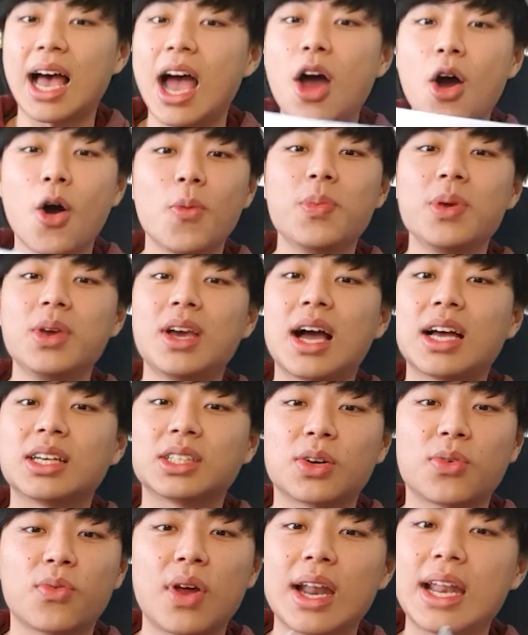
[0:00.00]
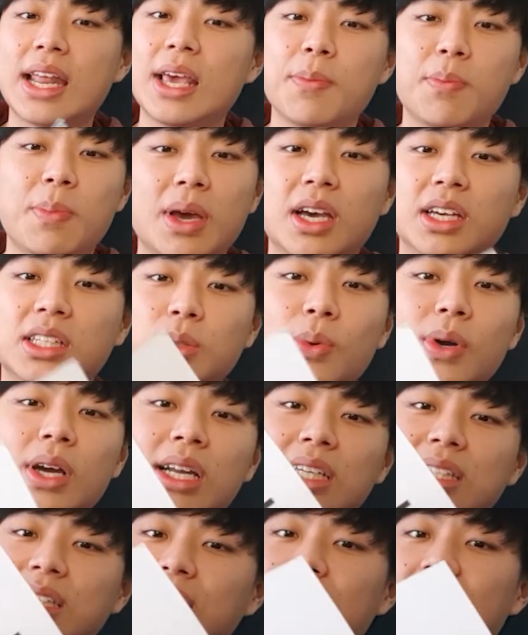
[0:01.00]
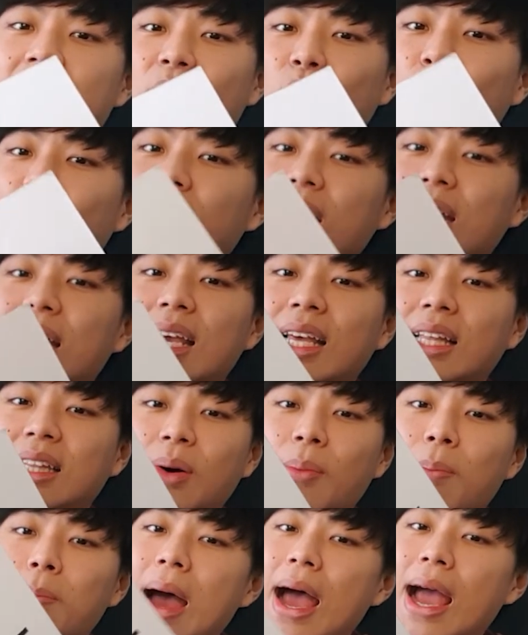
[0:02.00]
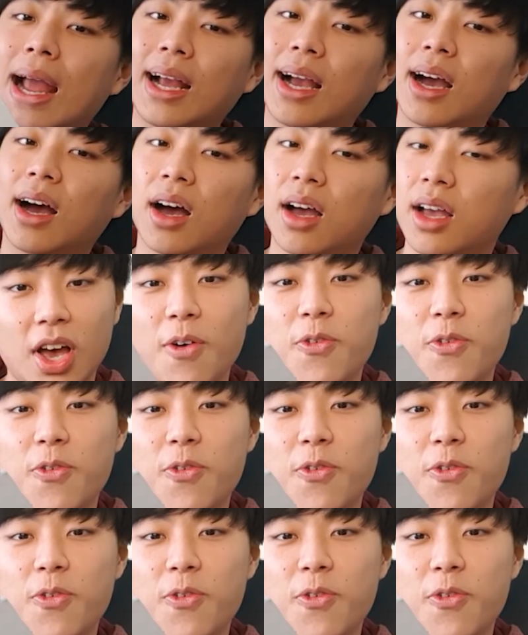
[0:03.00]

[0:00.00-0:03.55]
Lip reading: I hope you guys are ready because we're gonna start reading the manga.